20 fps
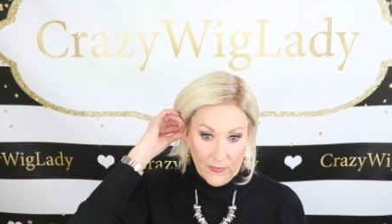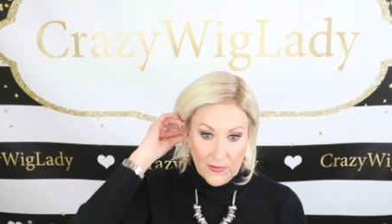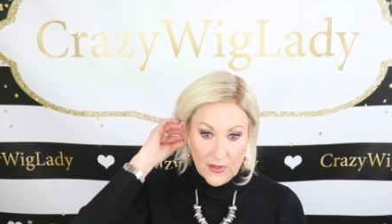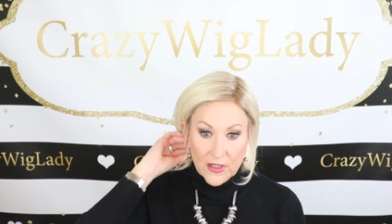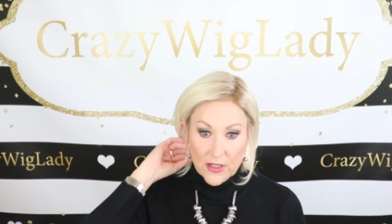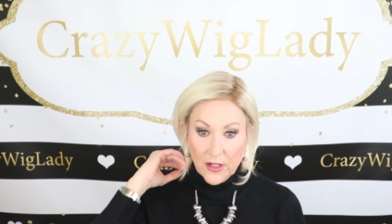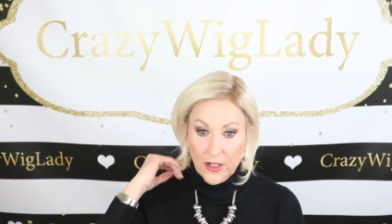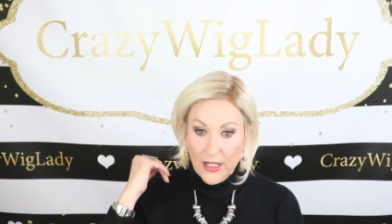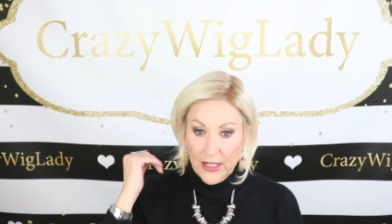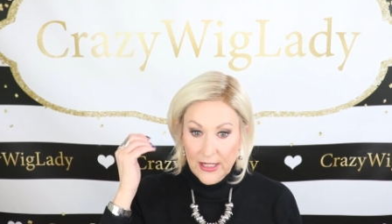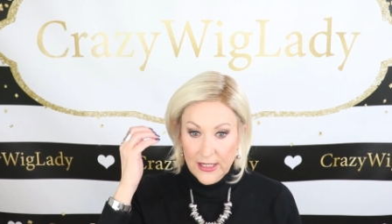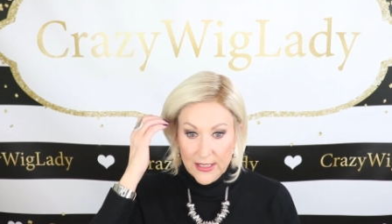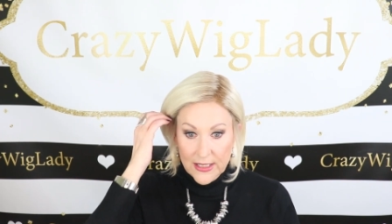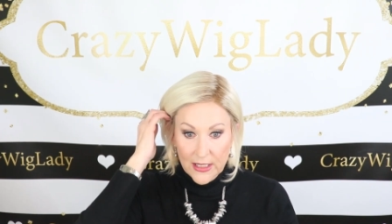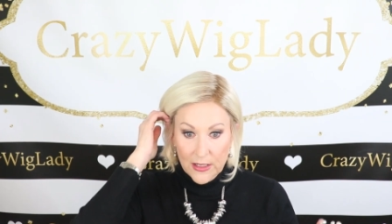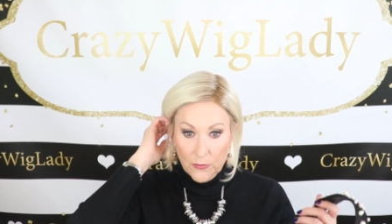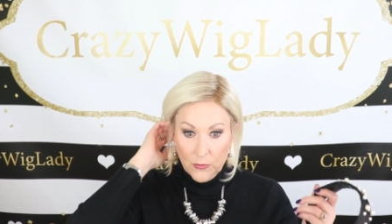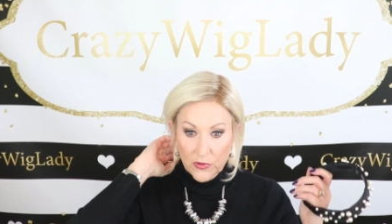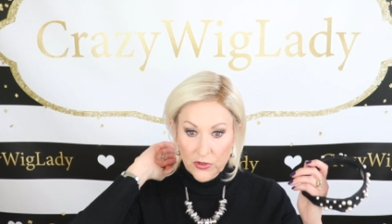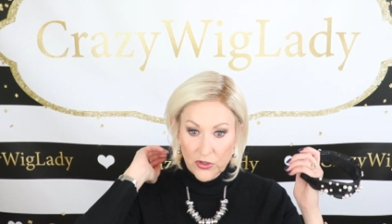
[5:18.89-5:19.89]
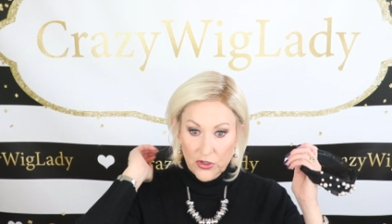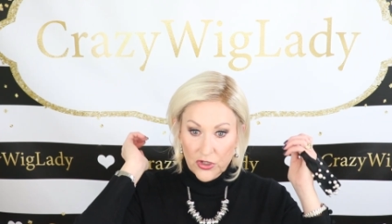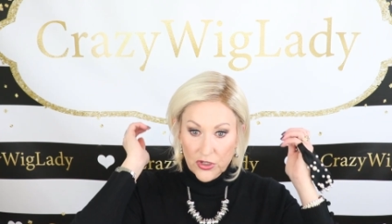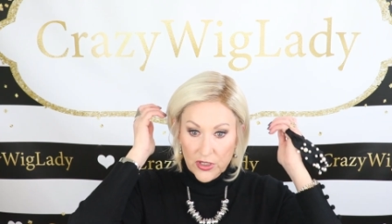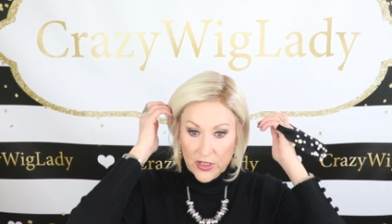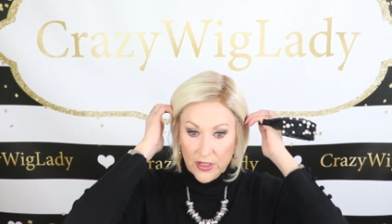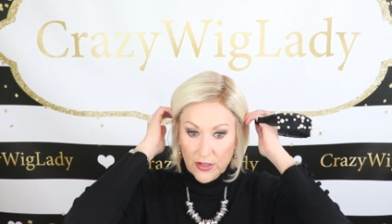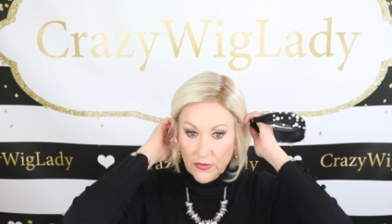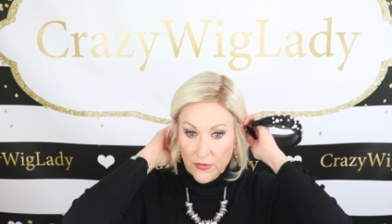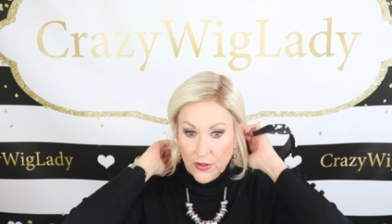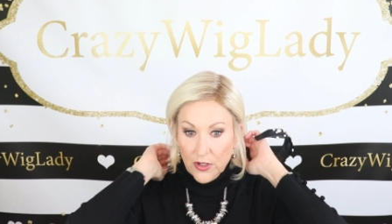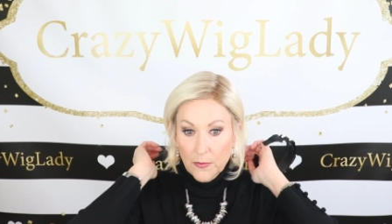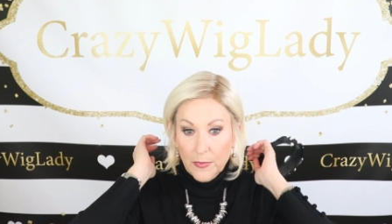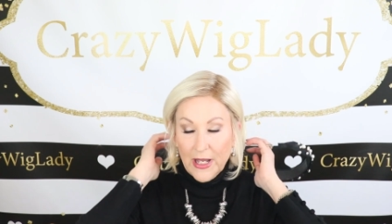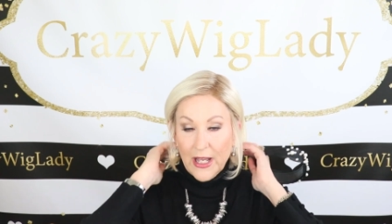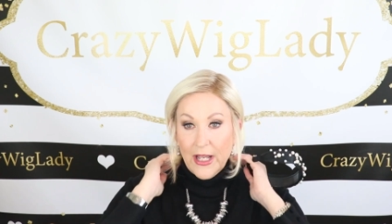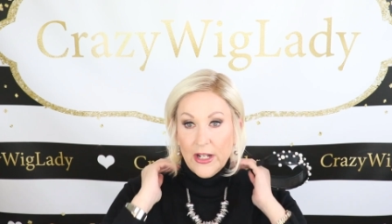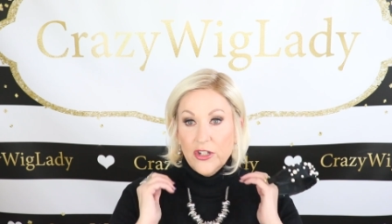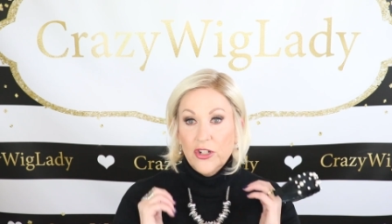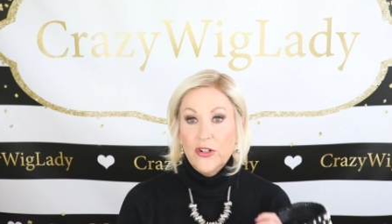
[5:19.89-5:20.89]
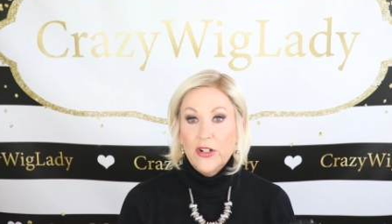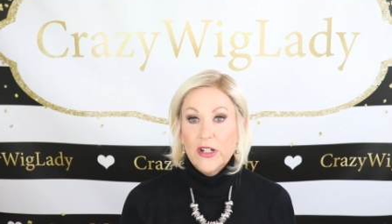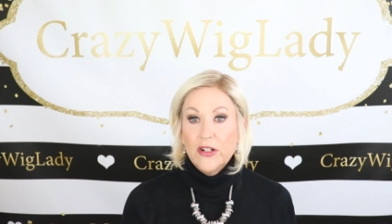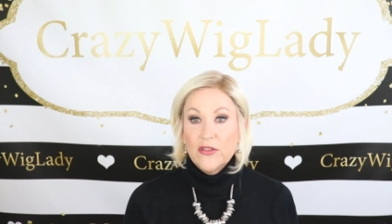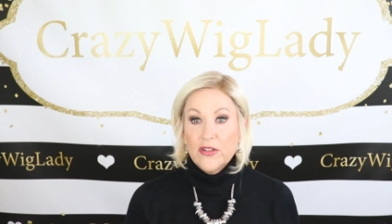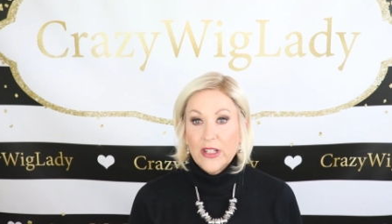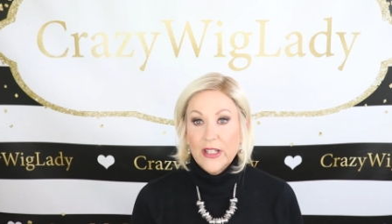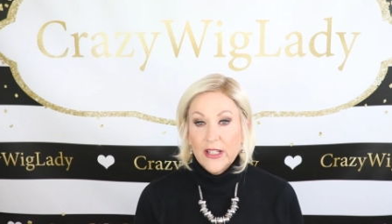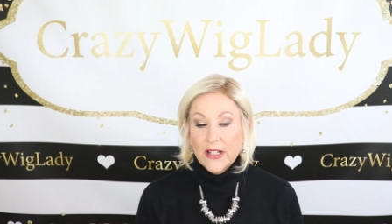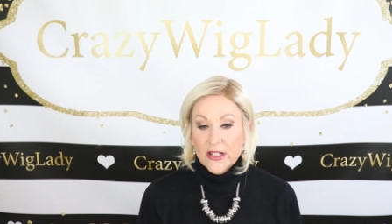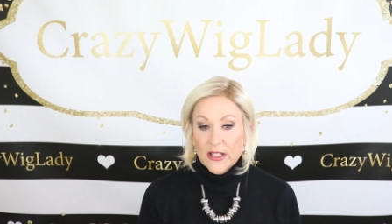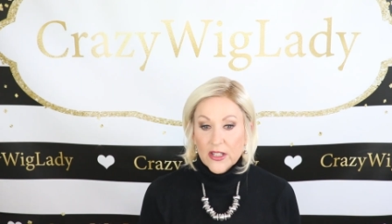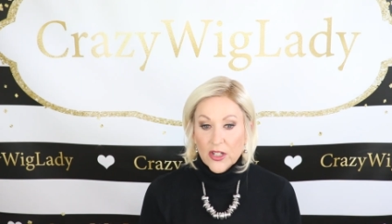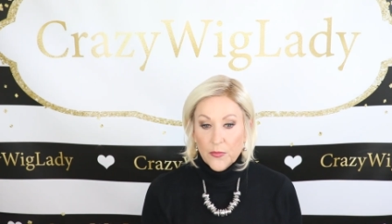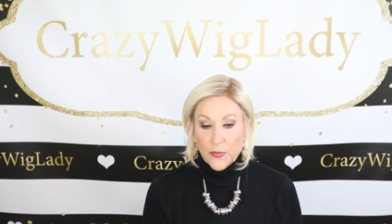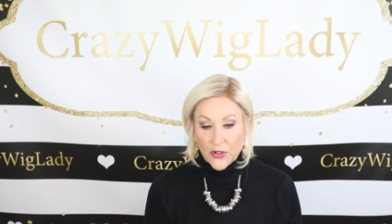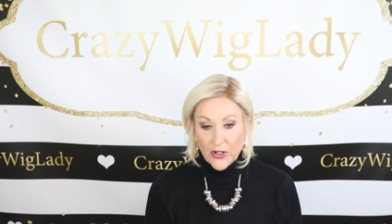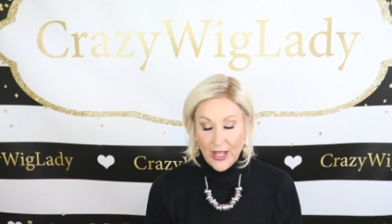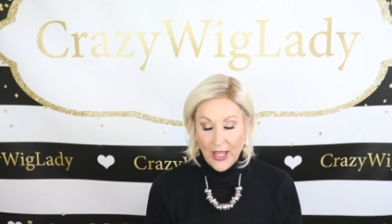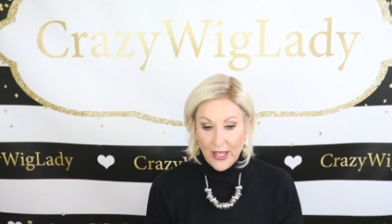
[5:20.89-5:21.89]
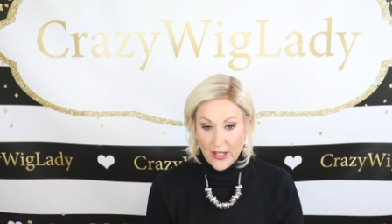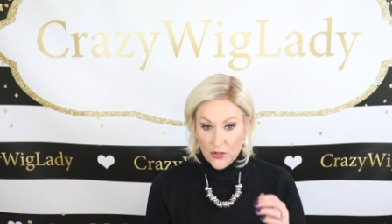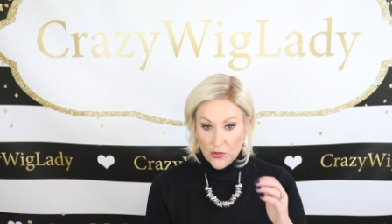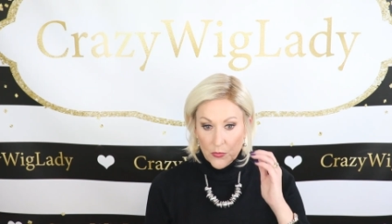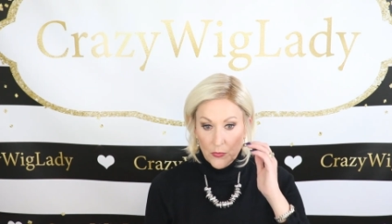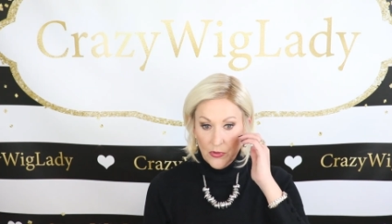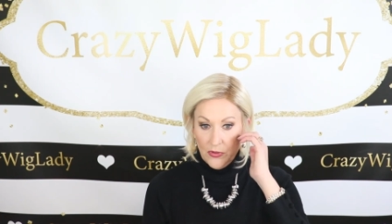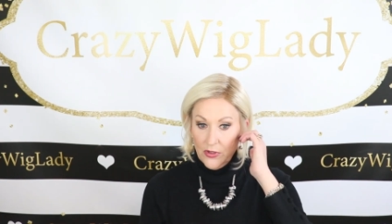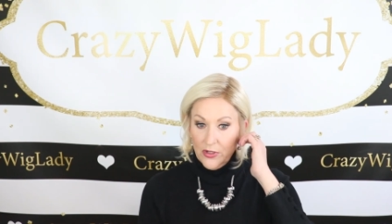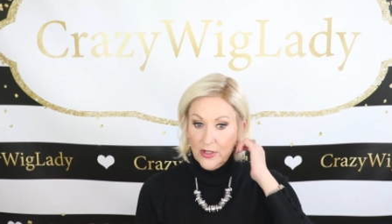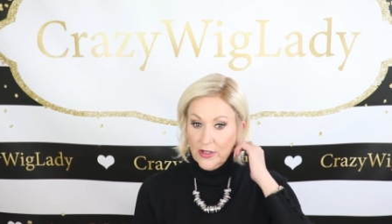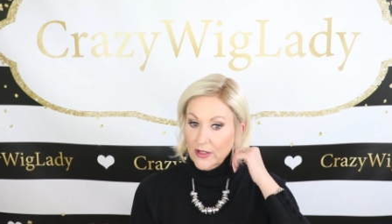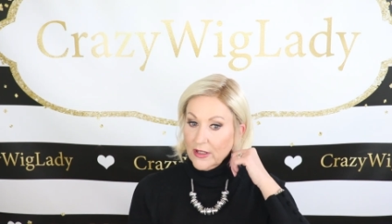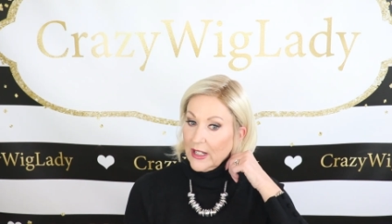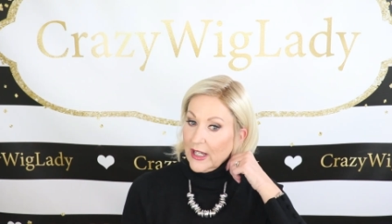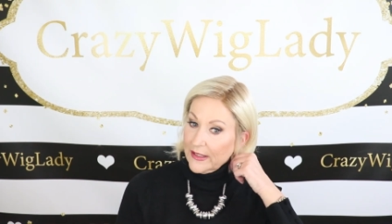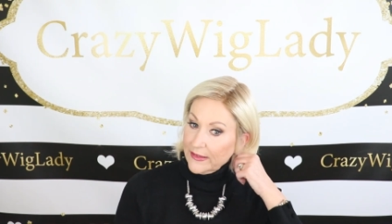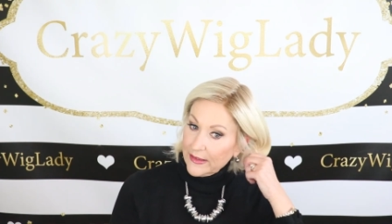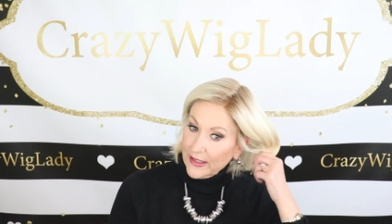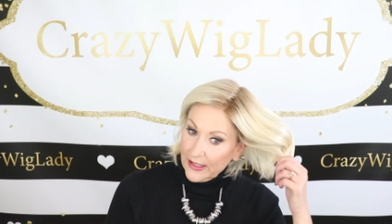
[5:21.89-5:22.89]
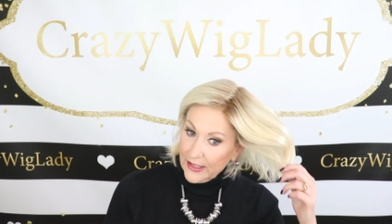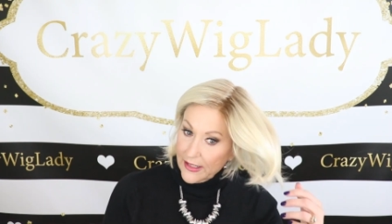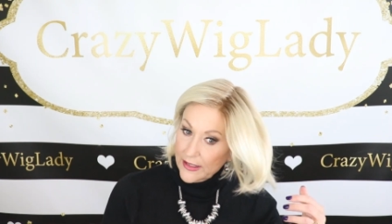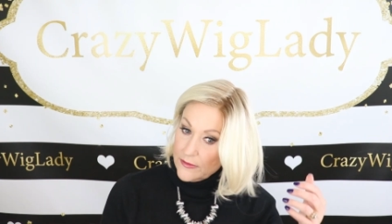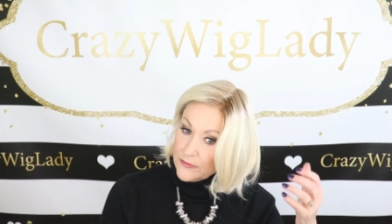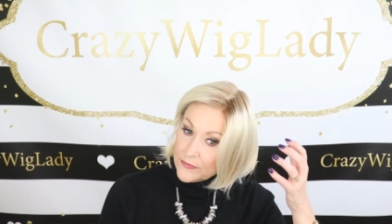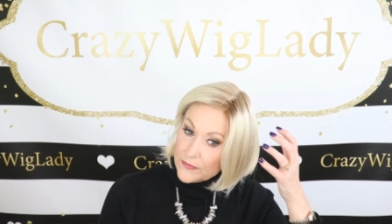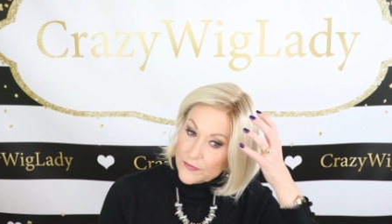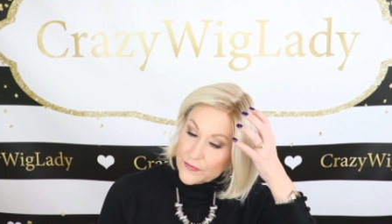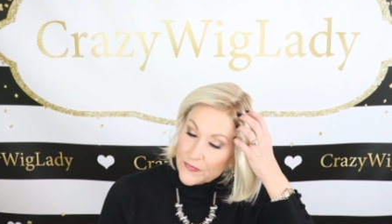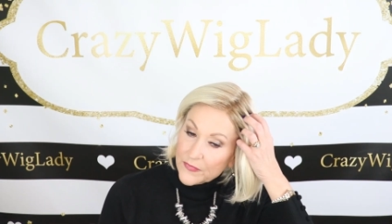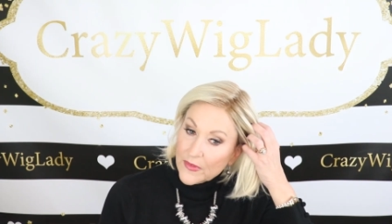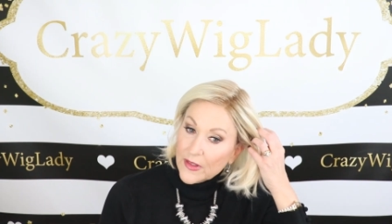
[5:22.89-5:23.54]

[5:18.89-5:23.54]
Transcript: It's an easy one just to throw behind your ears and get a super casual look like that.